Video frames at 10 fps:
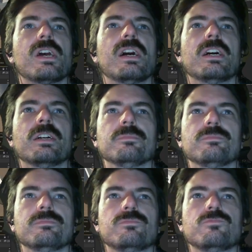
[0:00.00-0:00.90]

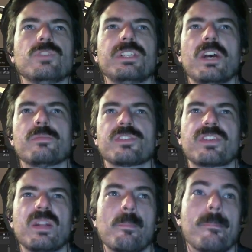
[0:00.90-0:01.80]
Right now I'm just
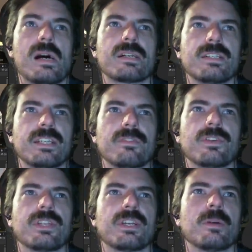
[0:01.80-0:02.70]
kind of mocking
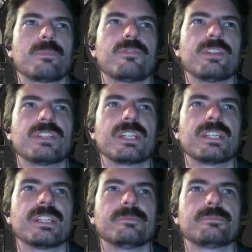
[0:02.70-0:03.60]
everything up, filling
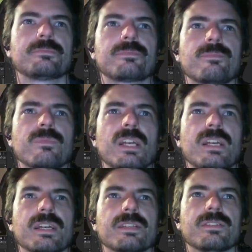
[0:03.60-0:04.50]
it in.
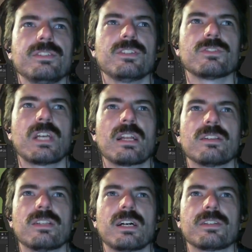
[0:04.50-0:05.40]
And, got a
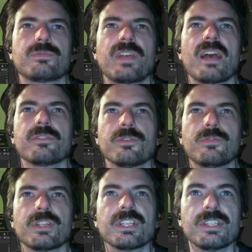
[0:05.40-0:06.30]
lot of town to
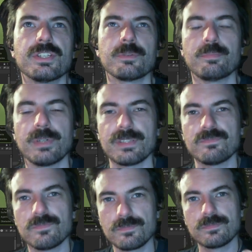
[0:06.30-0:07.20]
fill in here, but
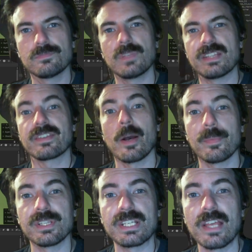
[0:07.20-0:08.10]
it's
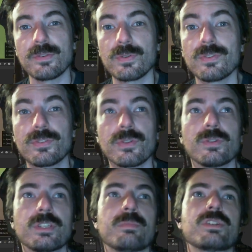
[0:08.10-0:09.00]
coming together
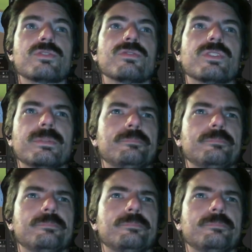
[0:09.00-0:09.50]
slowly but surely.